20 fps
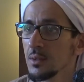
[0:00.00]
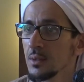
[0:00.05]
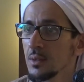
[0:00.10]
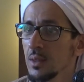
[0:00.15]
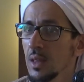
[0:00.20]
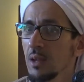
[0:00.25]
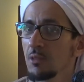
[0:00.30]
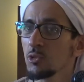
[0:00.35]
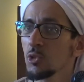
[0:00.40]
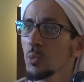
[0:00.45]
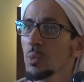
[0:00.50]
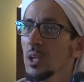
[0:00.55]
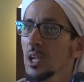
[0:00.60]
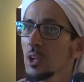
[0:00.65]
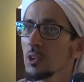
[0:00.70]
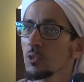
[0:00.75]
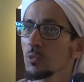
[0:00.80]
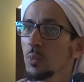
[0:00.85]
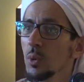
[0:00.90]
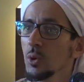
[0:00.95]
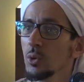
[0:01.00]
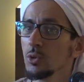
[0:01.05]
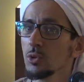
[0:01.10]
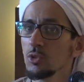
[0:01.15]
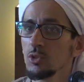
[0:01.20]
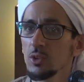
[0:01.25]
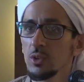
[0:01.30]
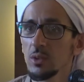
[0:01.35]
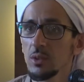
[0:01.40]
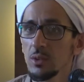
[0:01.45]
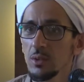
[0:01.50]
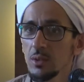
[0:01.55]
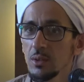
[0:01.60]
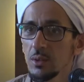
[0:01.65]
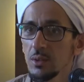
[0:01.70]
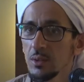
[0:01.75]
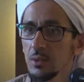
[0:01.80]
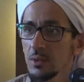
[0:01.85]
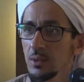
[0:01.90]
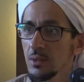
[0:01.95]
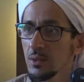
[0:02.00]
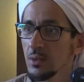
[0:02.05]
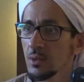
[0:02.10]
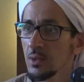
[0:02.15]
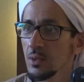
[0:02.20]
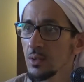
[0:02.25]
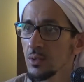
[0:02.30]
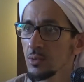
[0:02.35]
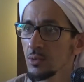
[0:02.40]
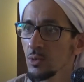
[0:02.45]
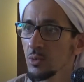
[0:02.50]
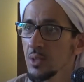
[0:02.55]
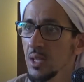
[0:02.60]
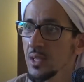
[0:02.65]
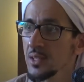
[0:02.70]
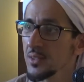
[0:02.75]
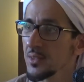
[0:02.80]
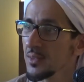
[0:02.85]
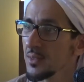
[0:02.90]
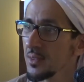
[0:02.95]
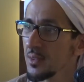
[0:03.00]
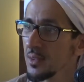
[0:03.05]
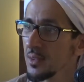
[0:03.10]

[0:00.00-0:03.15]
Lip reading: they have to be exposed to dust,